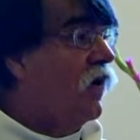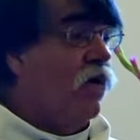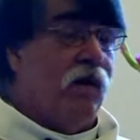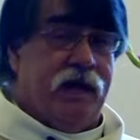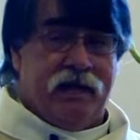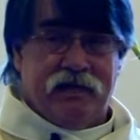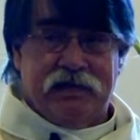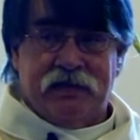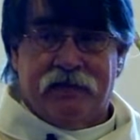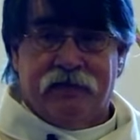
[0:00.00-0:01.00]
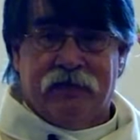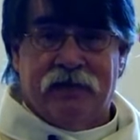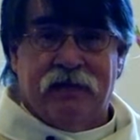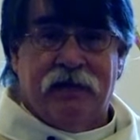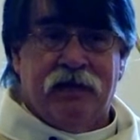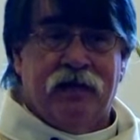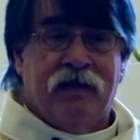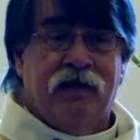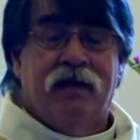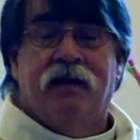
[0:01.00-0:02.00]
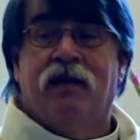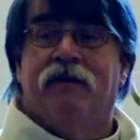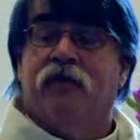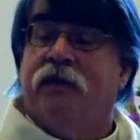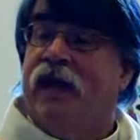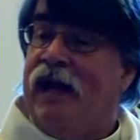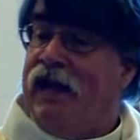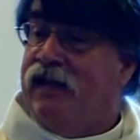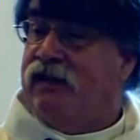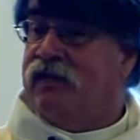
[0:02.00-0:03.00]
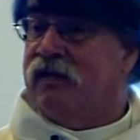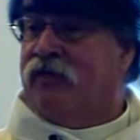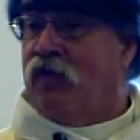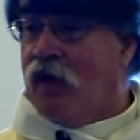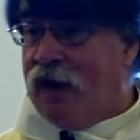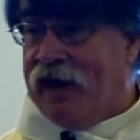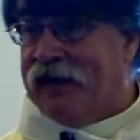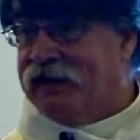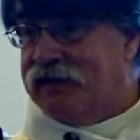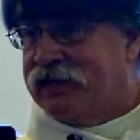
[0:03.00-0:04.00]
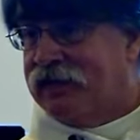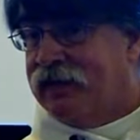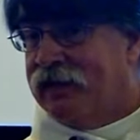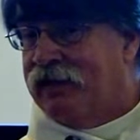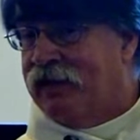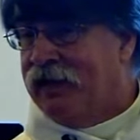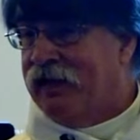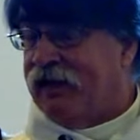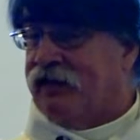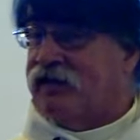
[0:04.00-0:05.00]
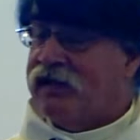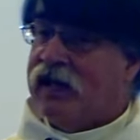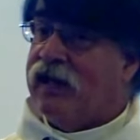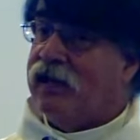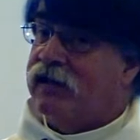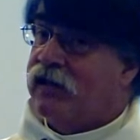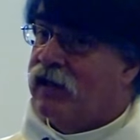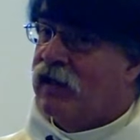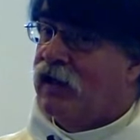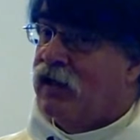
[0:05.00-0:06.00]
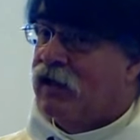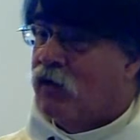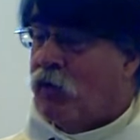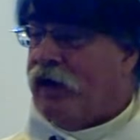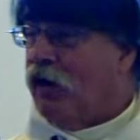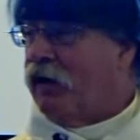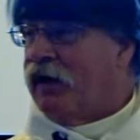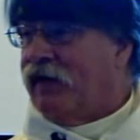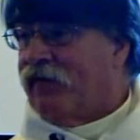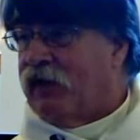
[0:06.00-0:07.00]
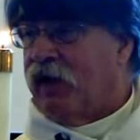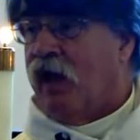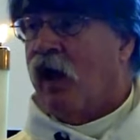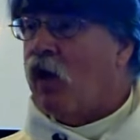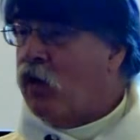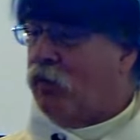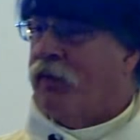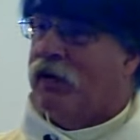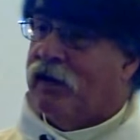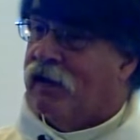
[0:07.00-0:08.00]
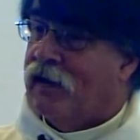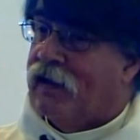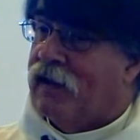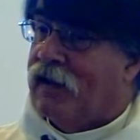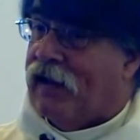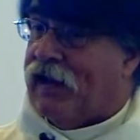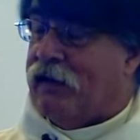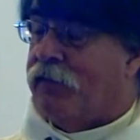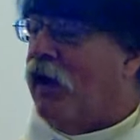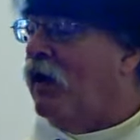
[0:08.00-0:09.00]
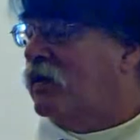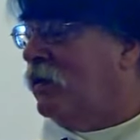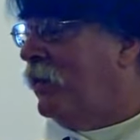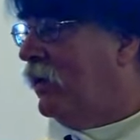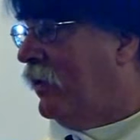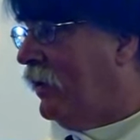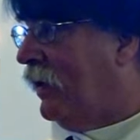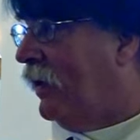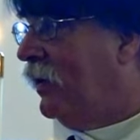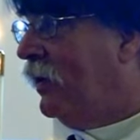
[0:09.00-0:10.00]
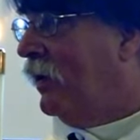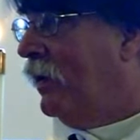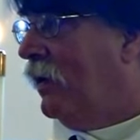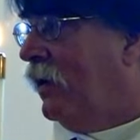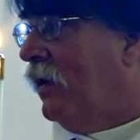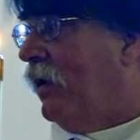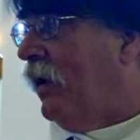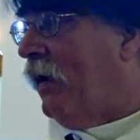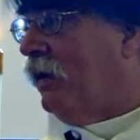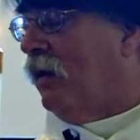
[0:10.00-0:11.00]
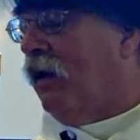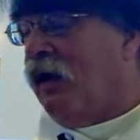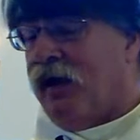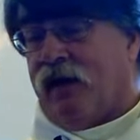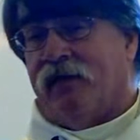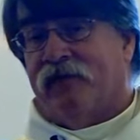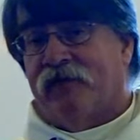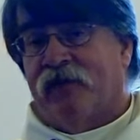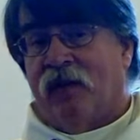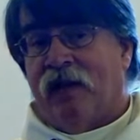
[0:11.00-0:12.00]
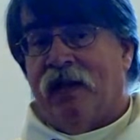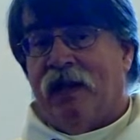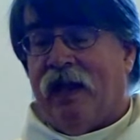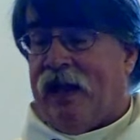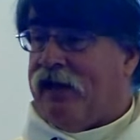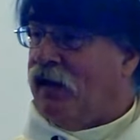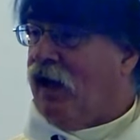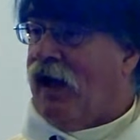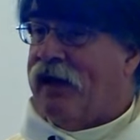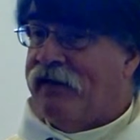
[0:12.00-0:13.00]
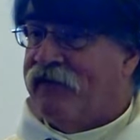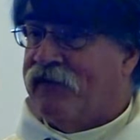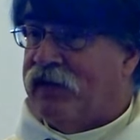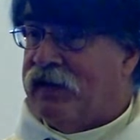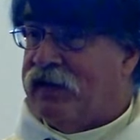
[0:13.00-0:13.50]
always. From the hands of Christ, instead, we are given hope and possibility and love and life